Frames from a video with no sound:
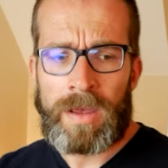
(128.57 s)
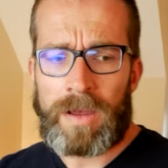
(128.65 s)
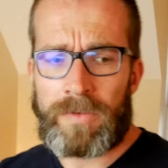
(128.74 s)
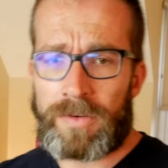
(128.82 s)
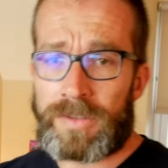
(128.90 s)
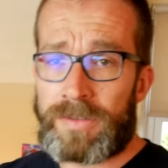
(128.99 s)

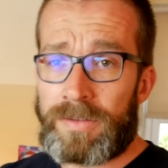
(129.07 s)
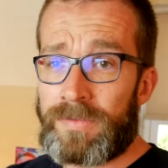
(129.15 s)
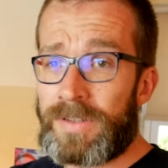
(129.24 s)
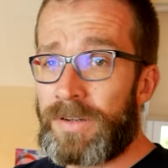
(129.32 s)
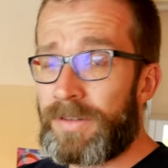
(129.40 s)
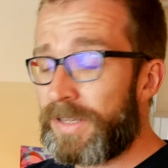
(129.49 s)
I've got to do a
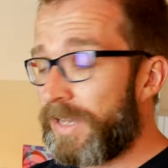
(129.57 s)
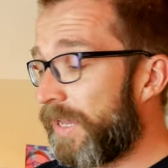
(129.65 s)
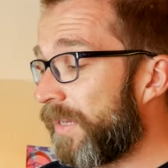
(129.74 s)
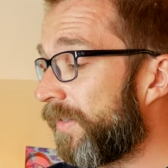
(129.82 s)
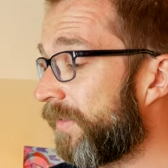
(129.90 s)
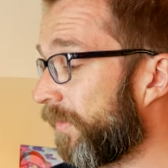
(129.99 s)
video on the
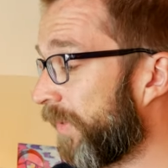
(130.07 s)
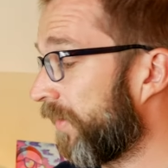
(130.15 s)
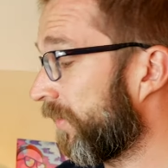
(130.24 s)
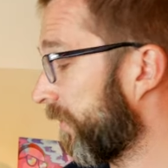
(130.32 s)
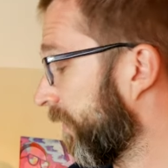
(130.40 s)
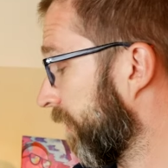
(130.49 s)
case, the
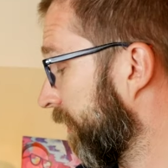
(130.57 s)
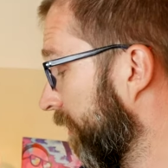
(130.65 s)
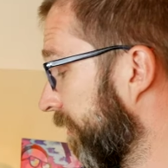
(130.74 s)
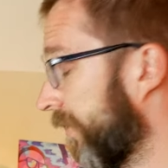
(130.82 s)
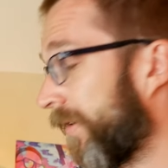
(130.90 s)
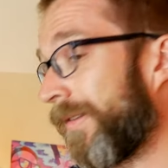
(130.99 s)
power supply
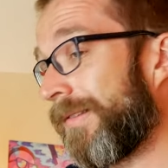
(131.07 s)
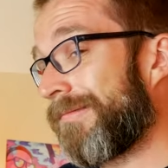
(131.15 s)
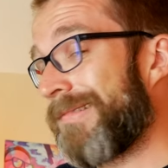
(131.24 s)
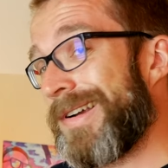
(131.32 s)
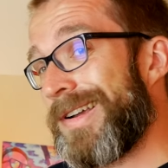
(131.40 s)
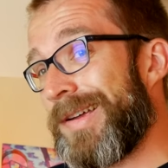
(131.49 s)
unit, the
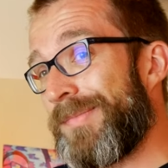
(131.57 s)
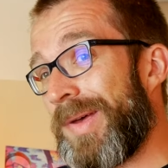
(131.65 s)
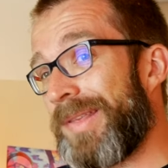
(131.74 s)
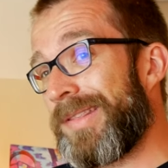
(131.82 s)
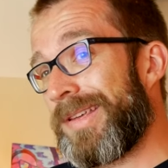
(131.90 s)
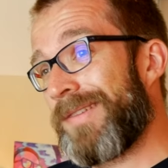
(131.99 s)
RAM, the
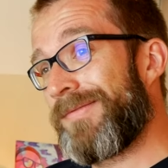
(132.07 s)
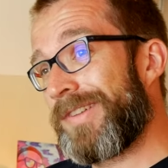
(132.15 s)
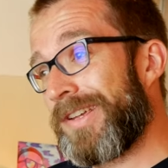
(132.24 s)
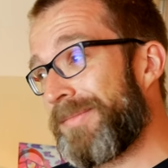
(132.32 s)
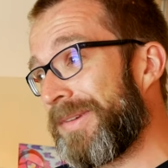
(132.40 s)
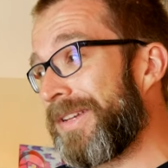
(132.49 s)

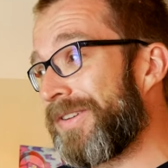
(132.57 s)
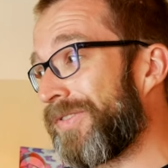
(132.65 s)
NVMe